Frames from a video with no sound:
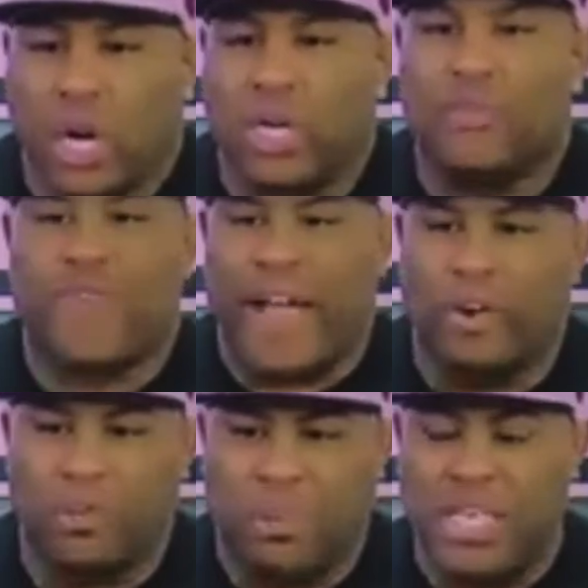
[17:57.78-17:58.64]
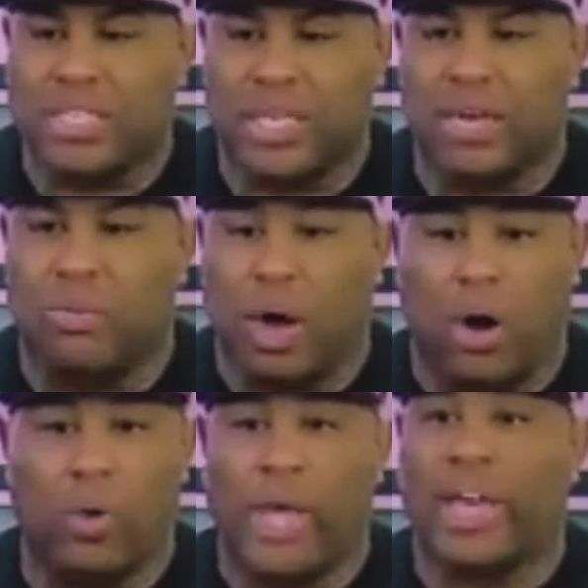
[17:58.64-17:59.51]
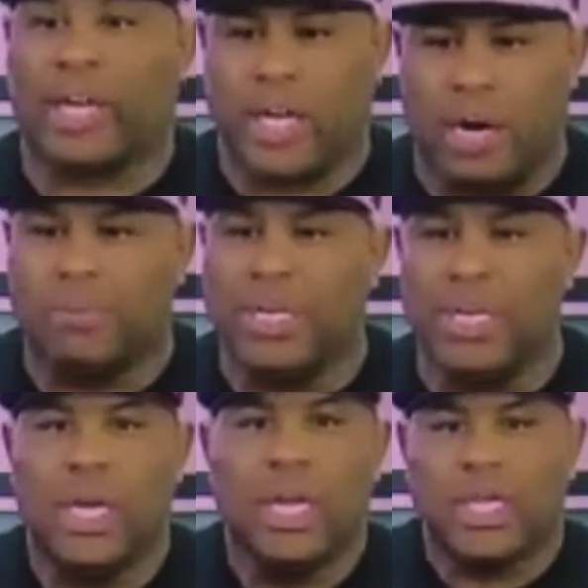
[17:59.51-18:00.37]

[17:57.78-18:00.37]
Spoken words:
turn the final piece in on my own. We had a company